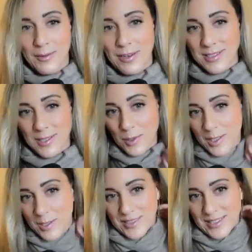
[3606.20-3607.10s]
way the rest of the
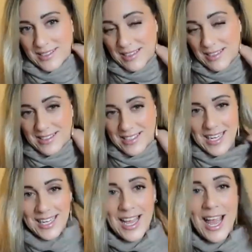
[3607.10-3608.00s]
world was
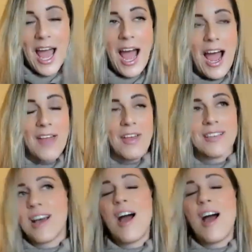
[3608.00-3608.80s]
existing at that